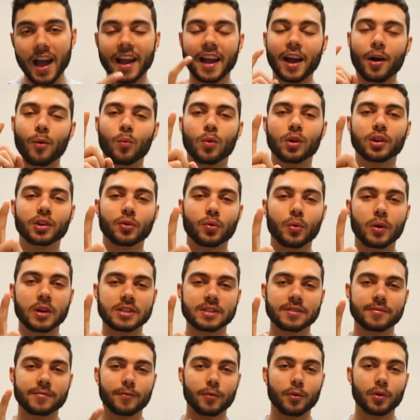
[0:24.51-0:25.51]
I got one
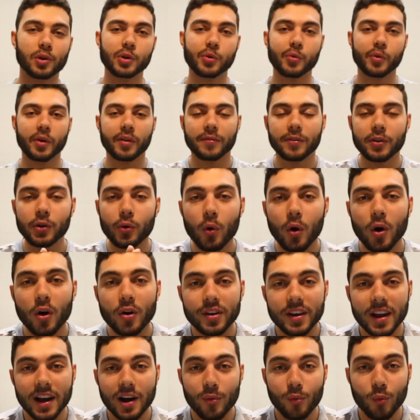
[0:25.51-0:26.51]
question for you. If you
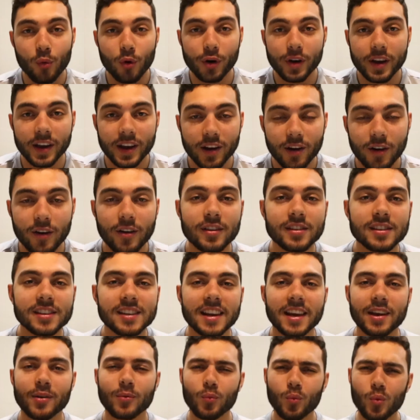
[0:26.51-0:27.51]
are not working hard
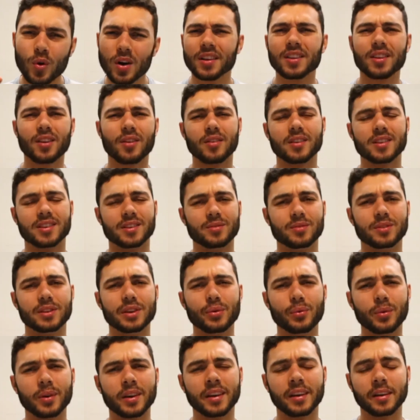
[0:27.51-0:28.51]
today, what are you
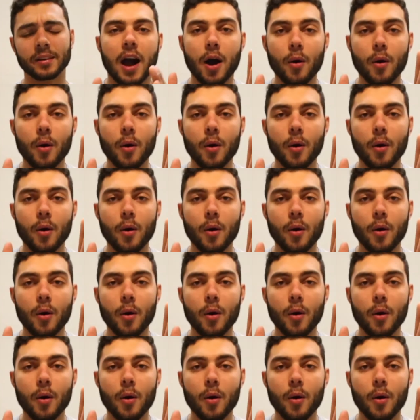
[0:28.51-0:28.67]
doing?